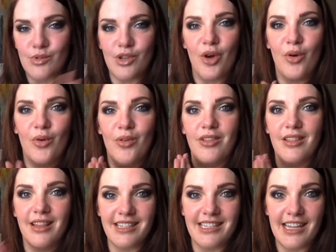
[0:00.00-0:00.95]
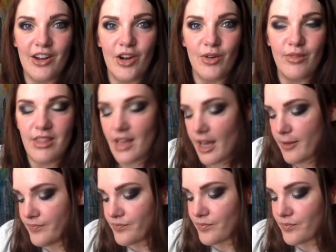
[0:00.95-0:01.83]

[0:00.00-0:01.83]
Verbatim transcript: So let's get on with that.